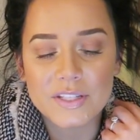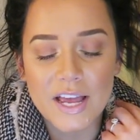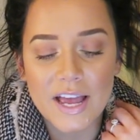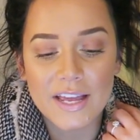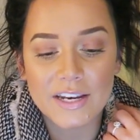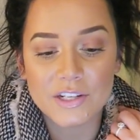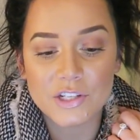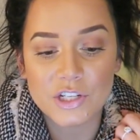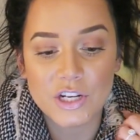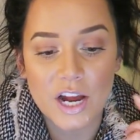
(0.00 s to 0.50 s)

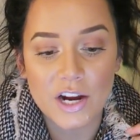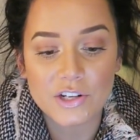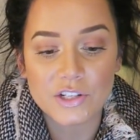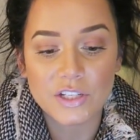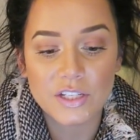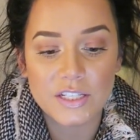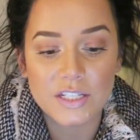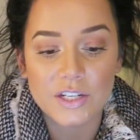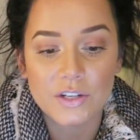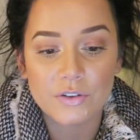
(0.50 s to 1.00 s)
and she
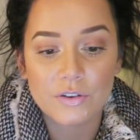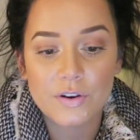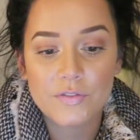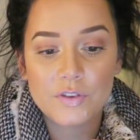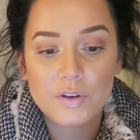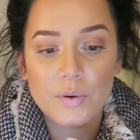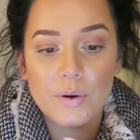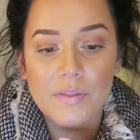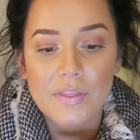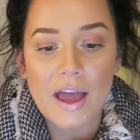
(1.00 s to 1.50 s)
actually did a
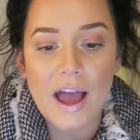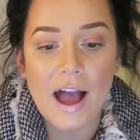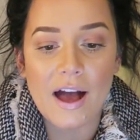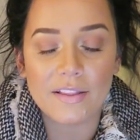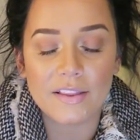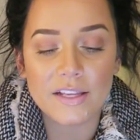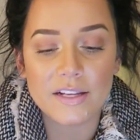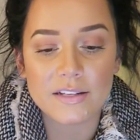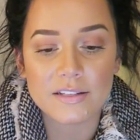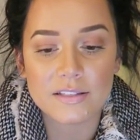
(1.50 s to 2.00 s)
review on the
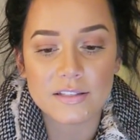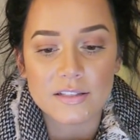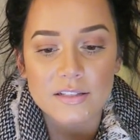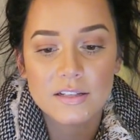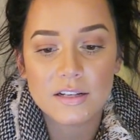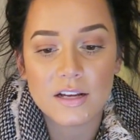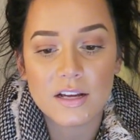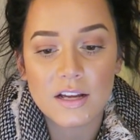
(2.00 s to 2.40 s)
Atlas,